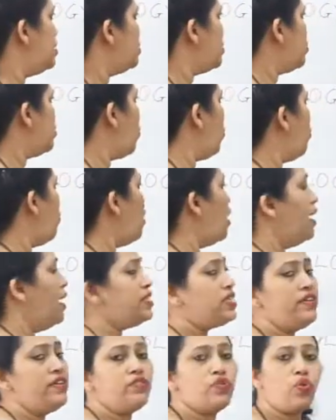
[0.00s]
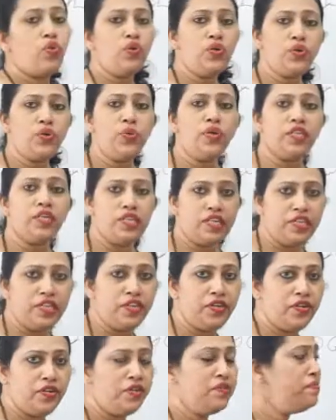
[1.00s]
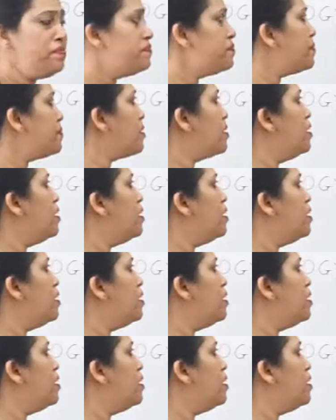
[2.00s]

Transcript: So as I told you earlier,